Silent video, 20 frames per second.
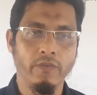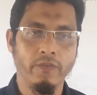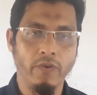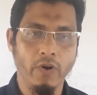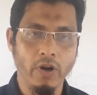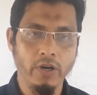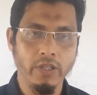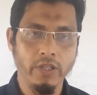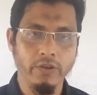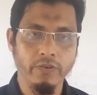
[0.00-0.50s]

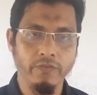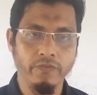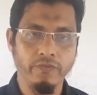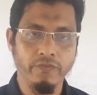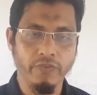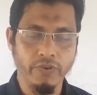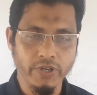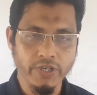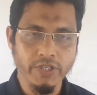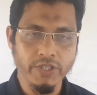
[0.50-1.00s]
for the
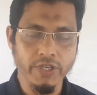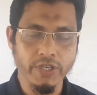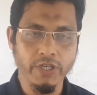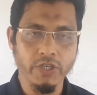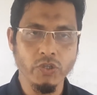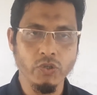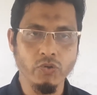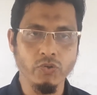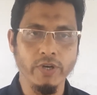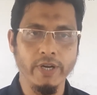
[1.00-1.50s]
first year
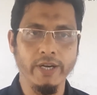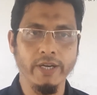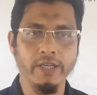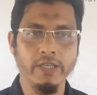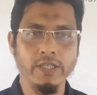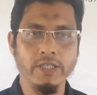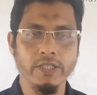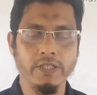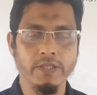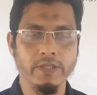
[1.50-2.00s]

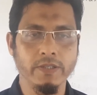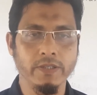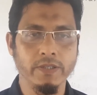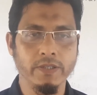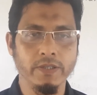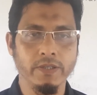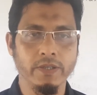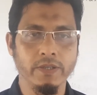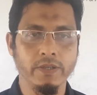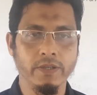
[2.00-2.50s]
students,
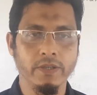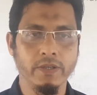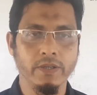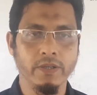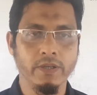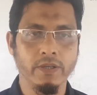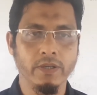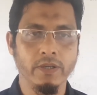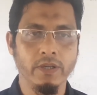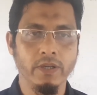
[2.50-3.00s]

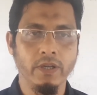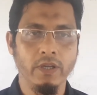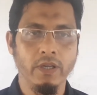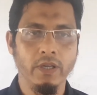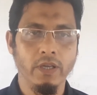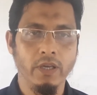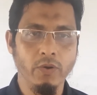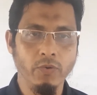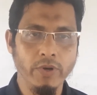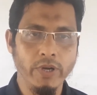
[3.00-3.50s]

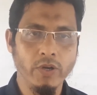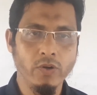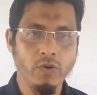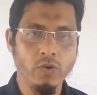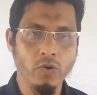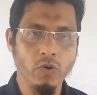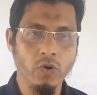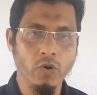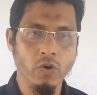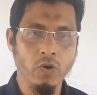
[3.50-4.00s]
Unit 2,